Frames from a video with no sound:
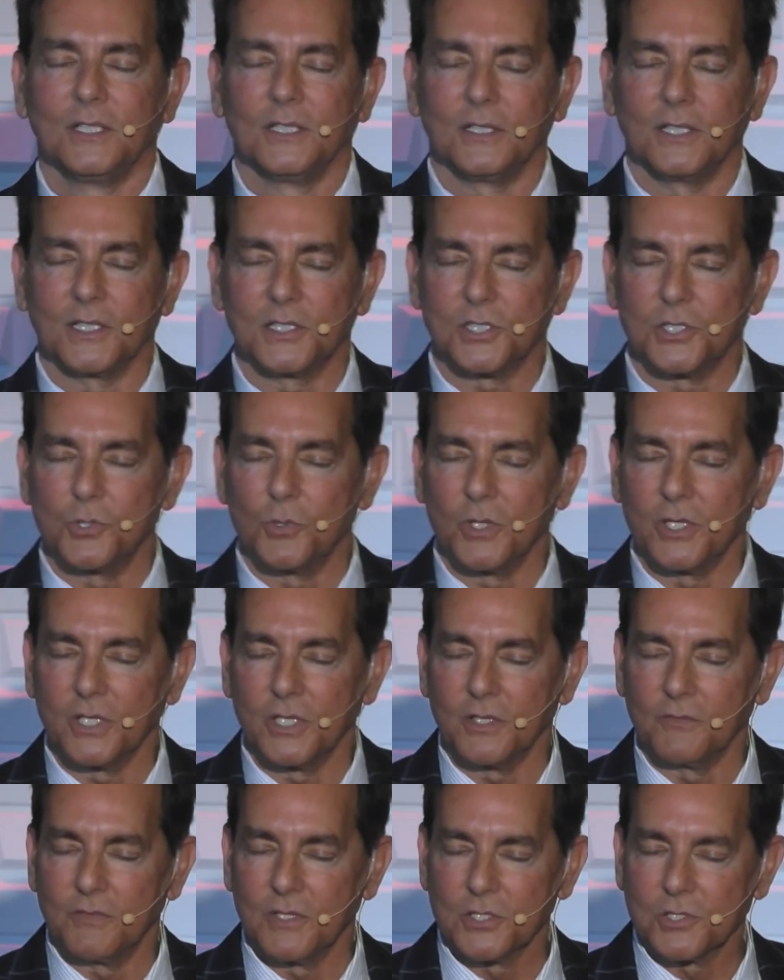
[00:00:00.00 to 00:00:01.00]
Let's do it
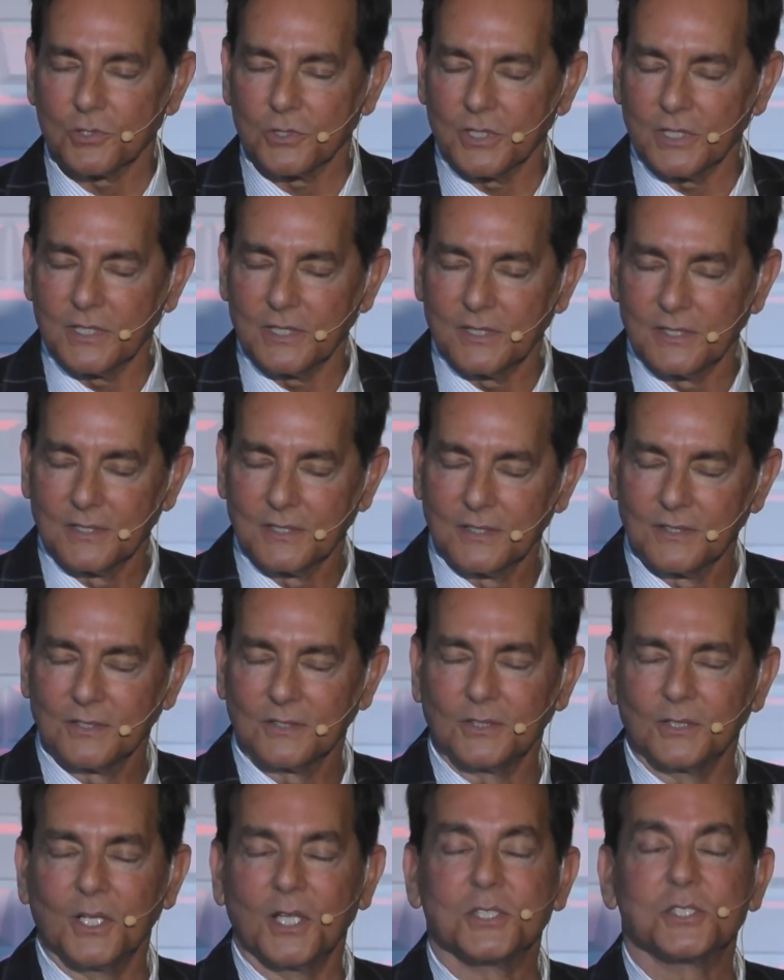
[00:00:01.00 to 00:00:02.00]
individually.
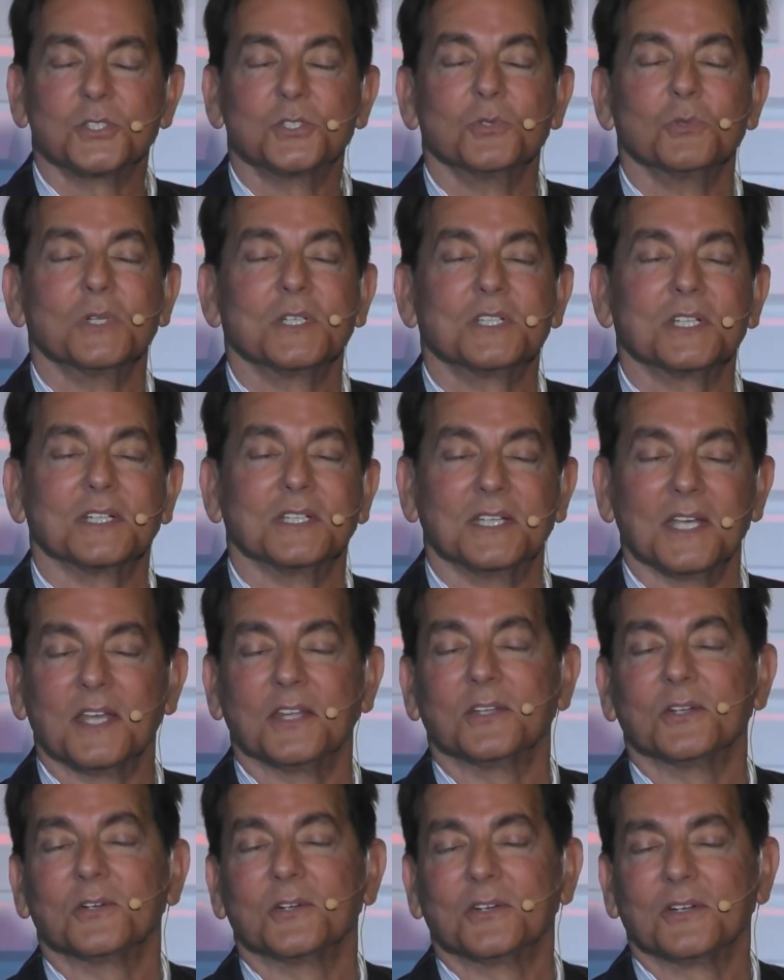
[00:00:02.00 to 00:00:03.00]
Let's do it
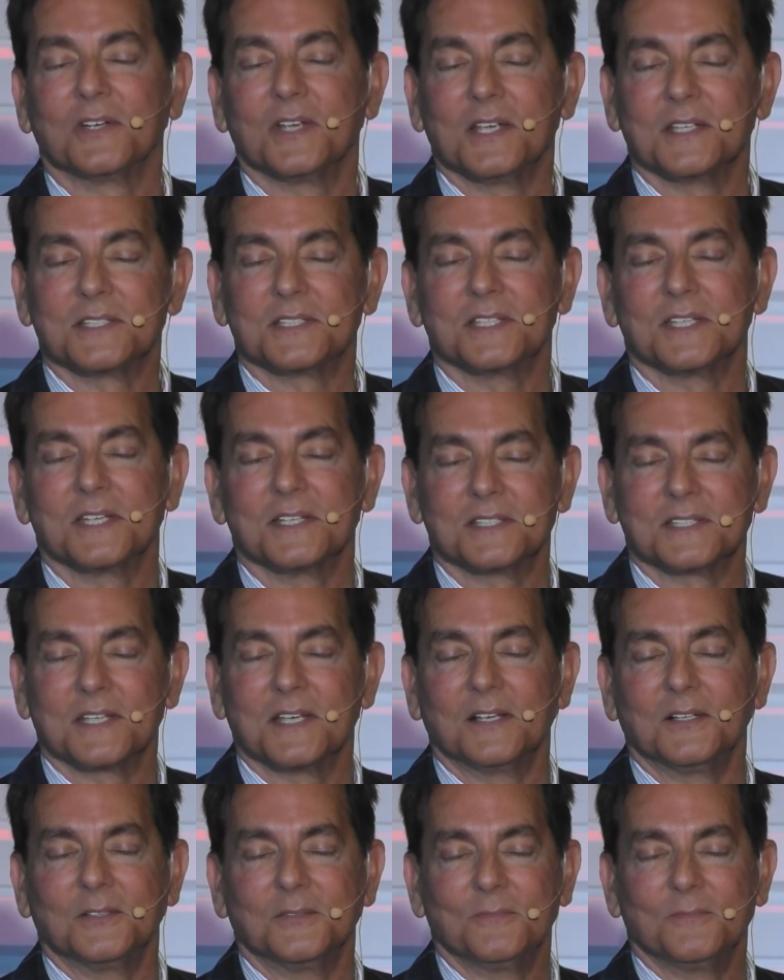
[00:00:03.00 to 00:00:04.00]
together as CSL.